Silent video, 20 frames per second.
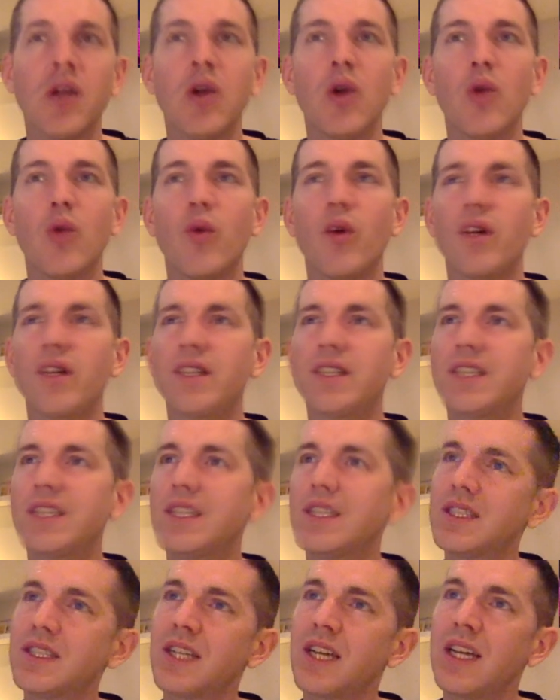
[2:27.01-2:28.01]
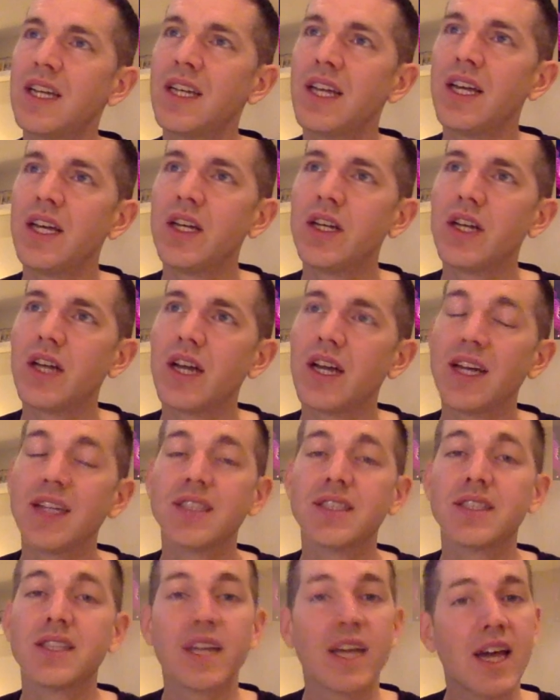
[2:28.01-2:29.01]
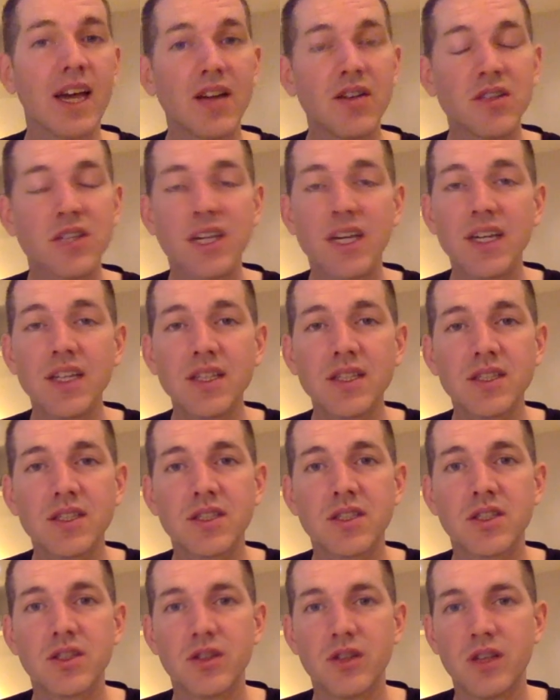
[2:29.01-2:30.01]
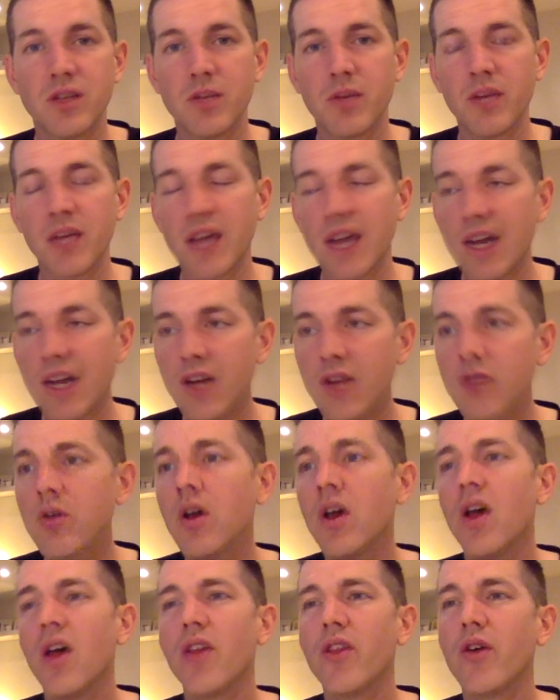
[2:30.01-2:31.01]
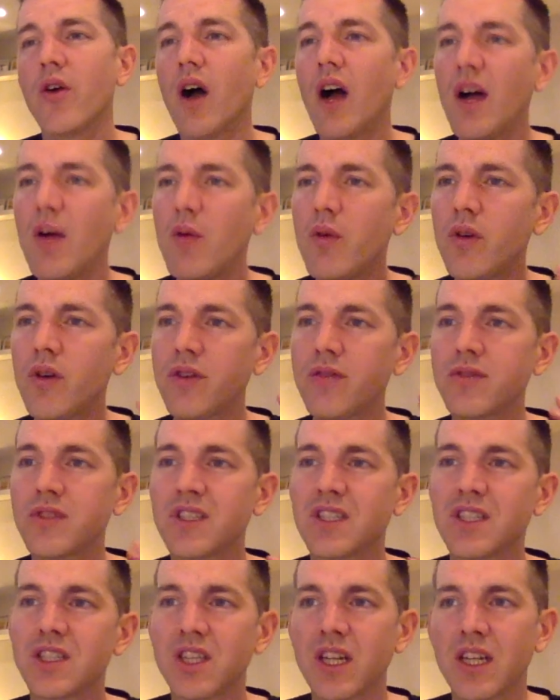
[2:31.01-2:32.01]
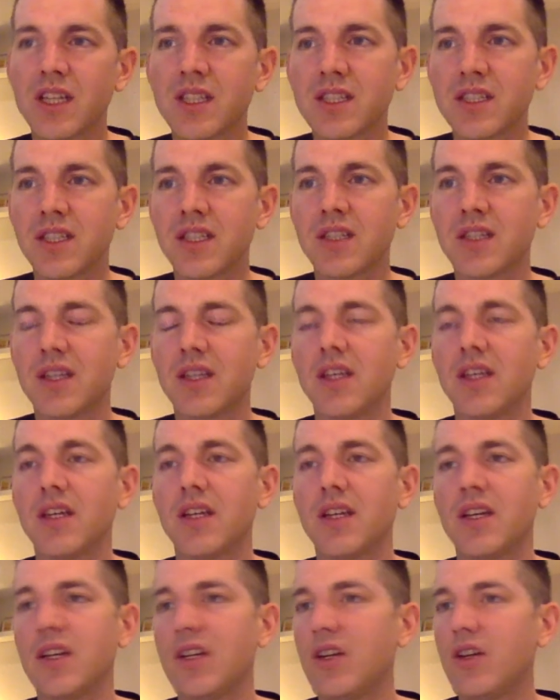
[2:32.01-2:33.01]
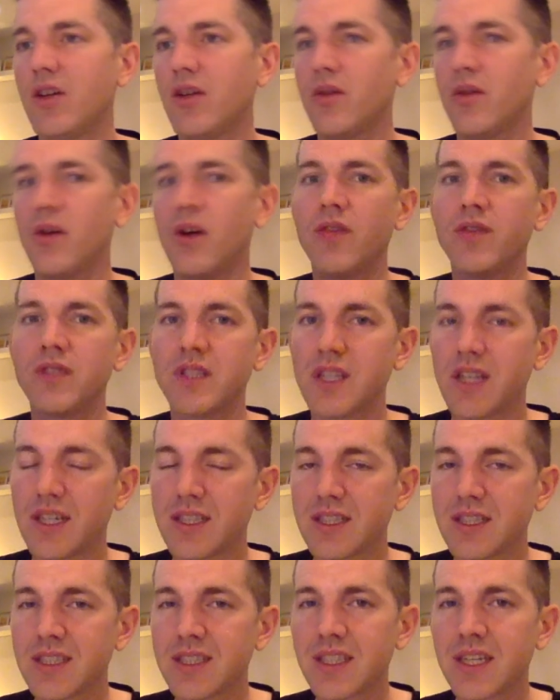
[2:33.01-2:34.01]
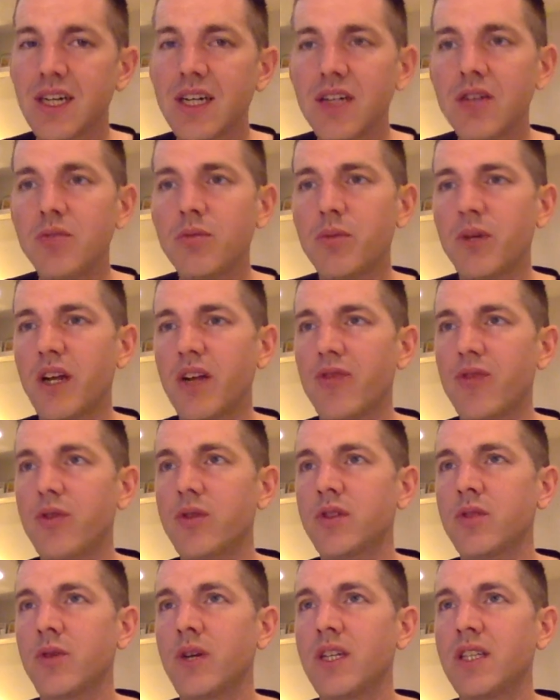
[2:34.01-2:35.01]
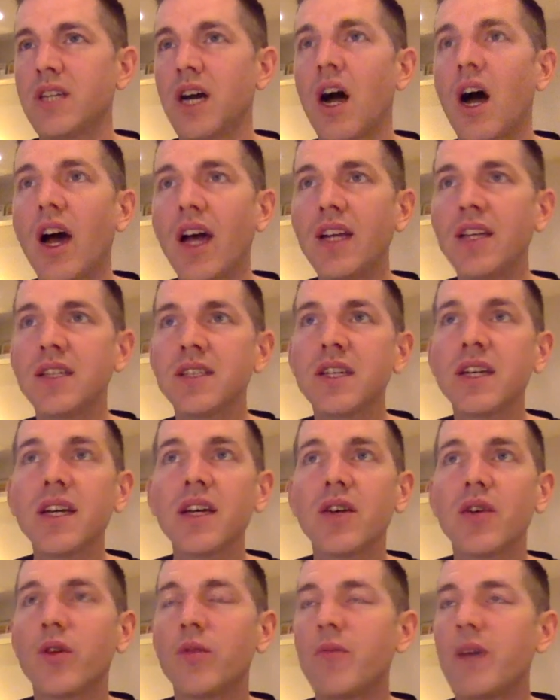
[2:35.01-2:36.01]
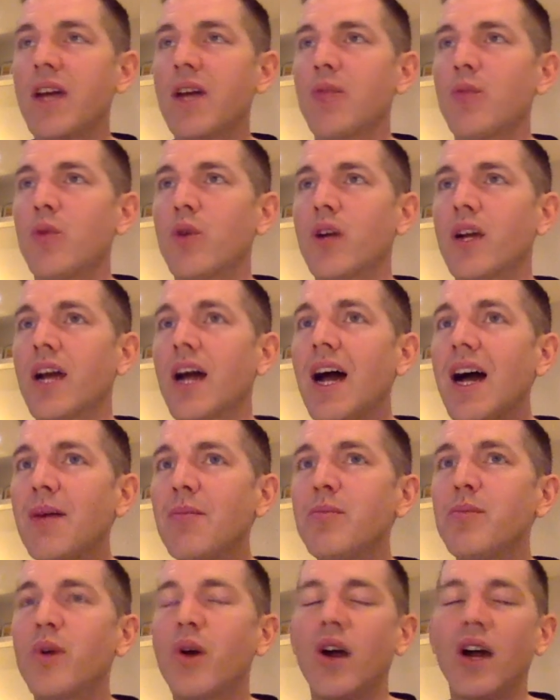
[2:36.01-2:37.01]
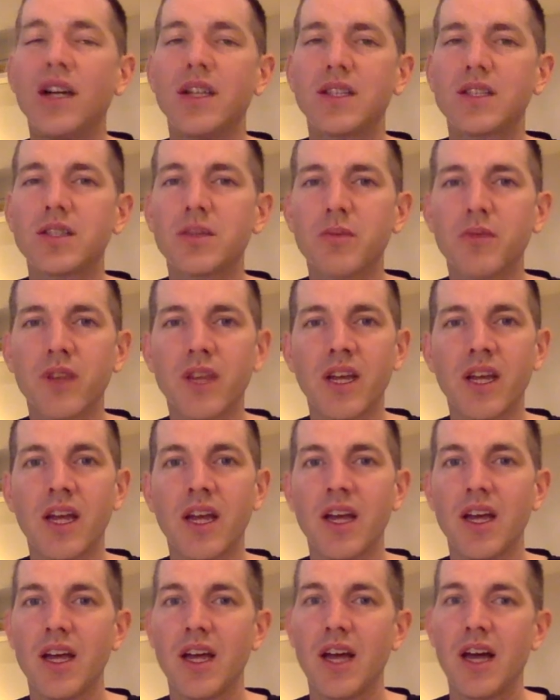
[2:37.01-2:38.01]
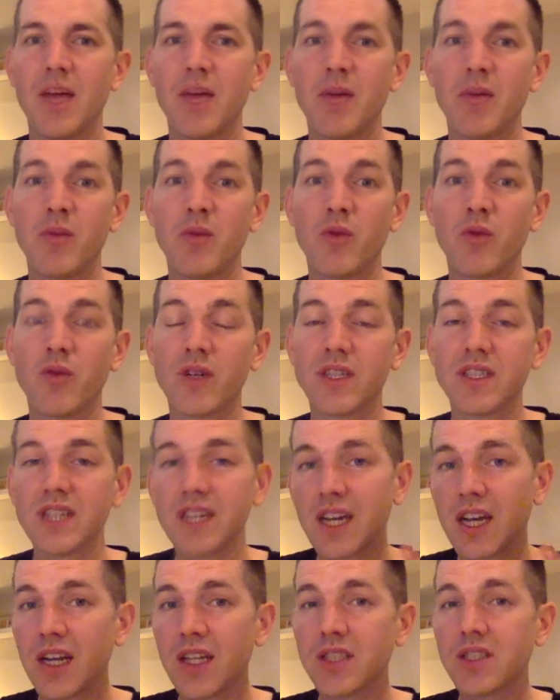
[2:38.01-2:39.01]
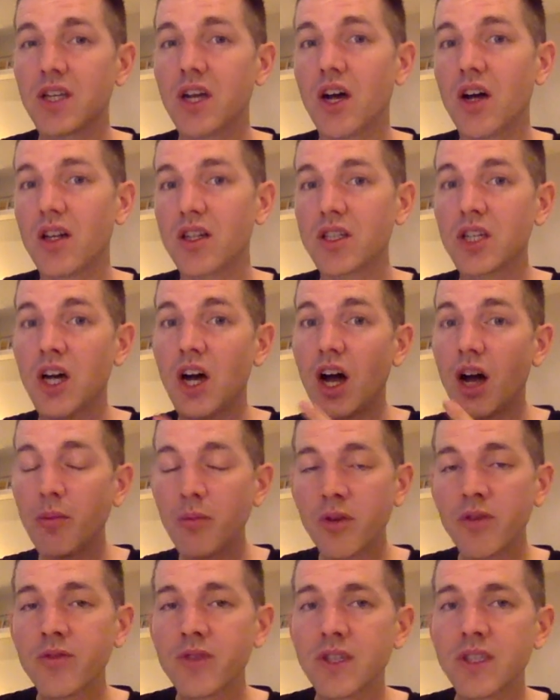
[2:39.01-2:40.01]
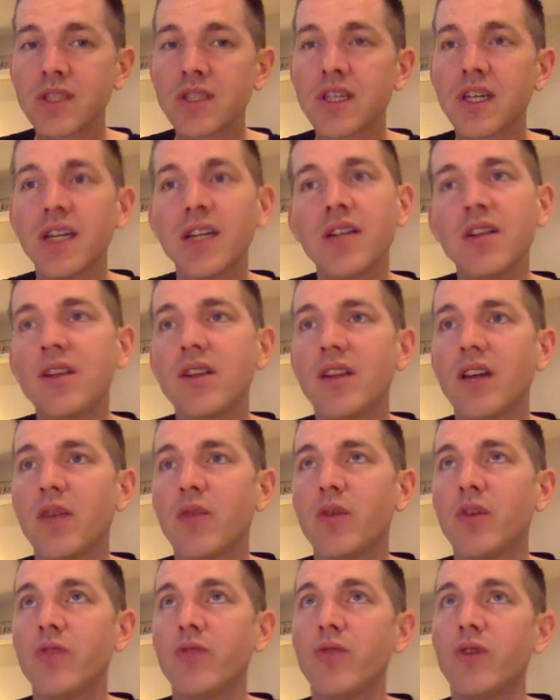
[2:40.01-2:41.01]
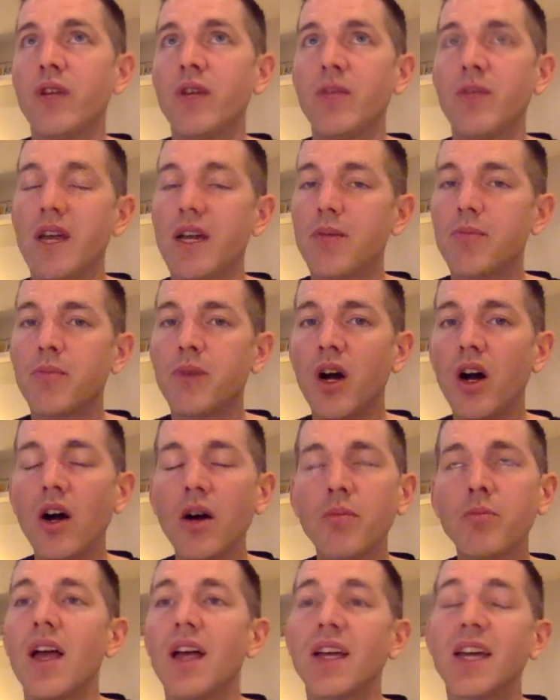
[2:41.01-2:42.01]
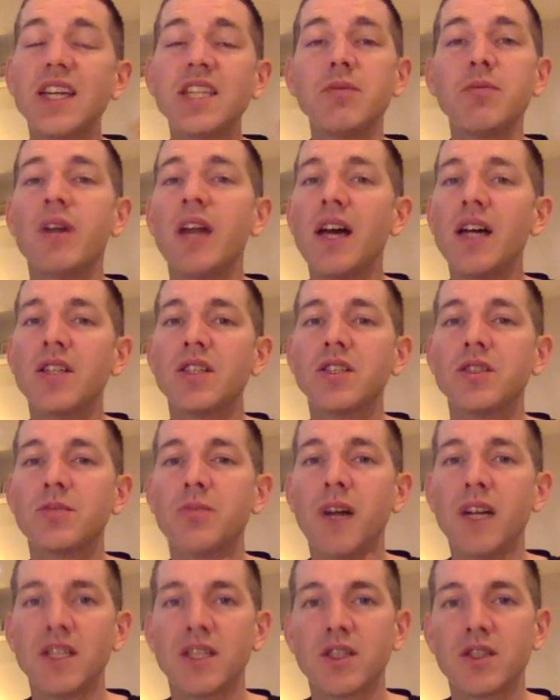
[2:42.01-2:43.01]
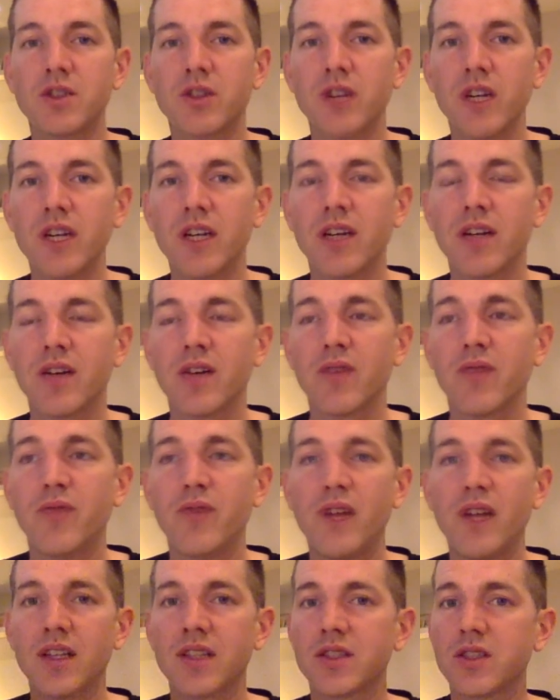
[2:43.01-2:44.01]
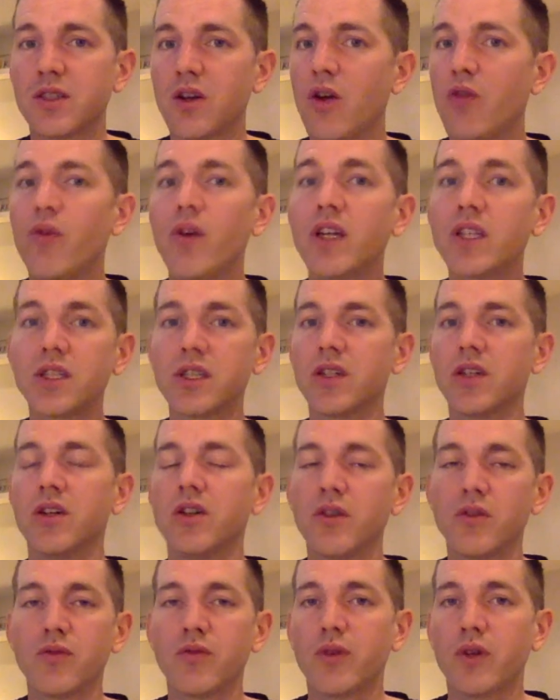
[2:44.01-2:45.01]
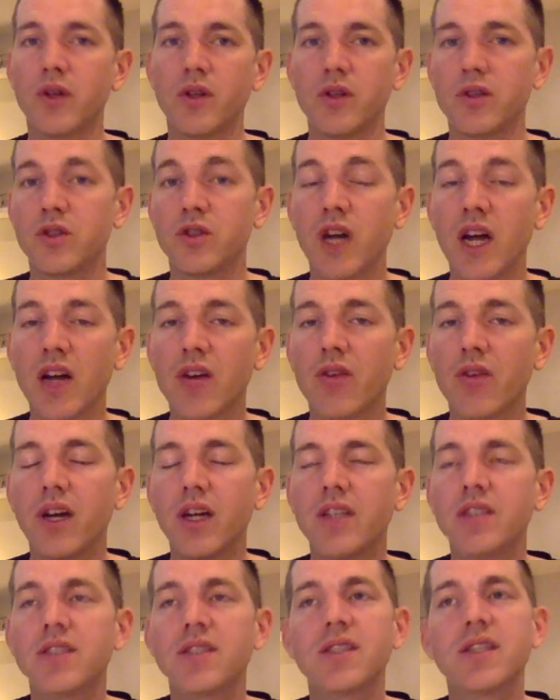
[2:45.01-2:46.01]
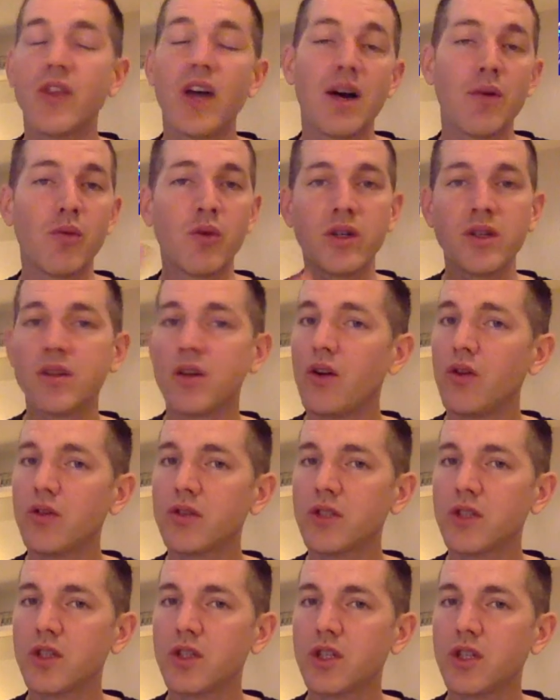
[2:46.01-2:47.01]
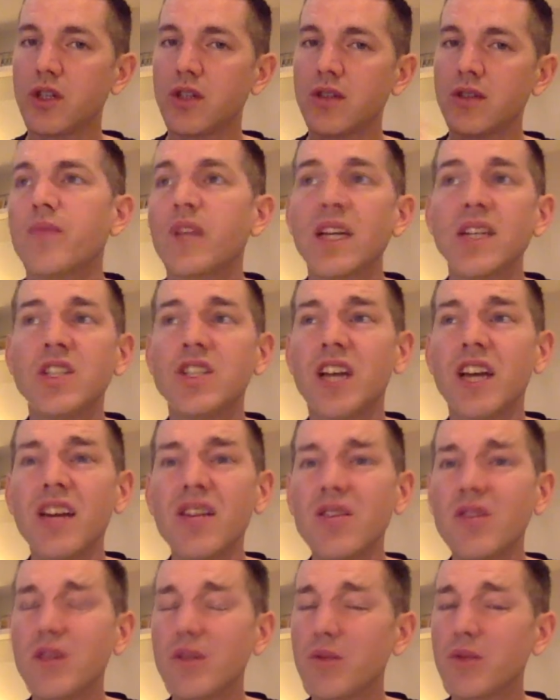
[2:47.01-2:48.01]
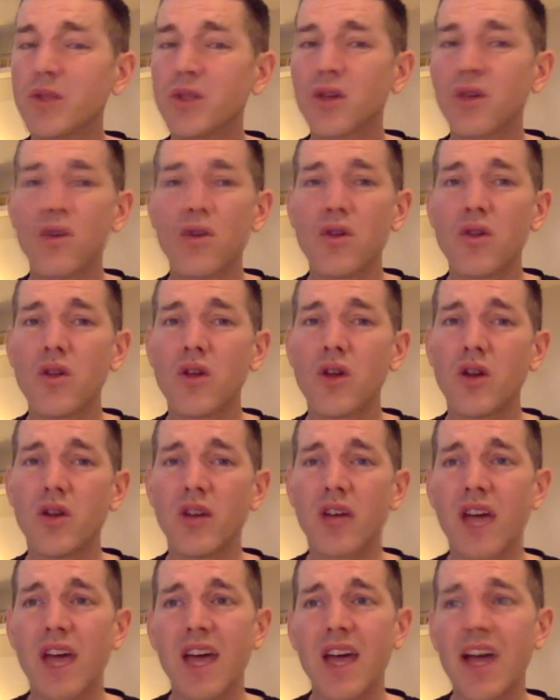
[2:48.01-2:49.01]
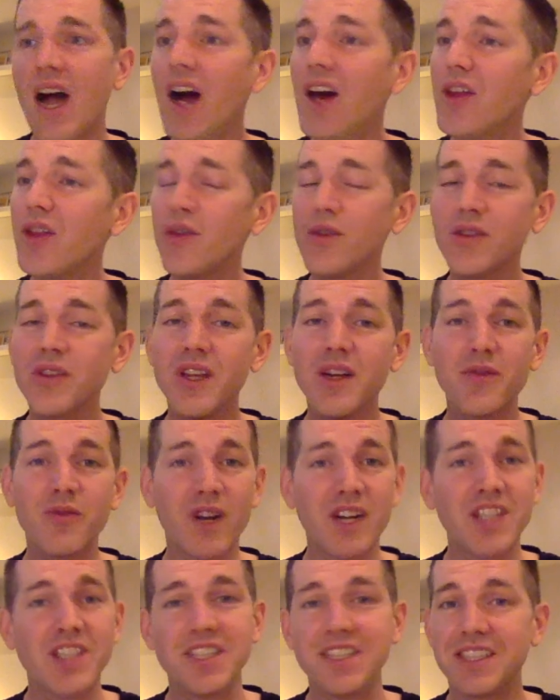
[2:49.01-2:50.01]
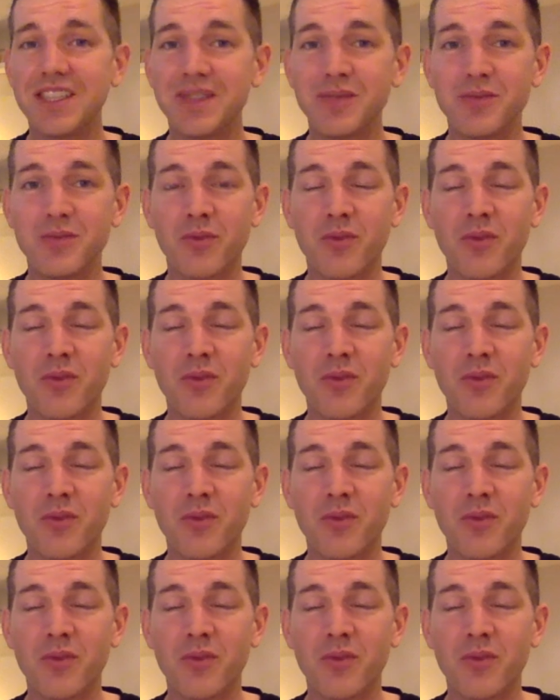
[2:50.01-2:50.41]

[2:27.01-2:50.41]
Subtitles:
What did stand out, I guess, is the Countess doing the piano, though I would have suggested, you know, obviously that's a skill, but if there was a way to heighten it or make it more camp or add something a bit more ridiculous on top of the skill, that would have really made it pop. Keta Minaj's magic trick felt original for Drag Race. That one also shone. In general, it was all okay. I thought that Reggie did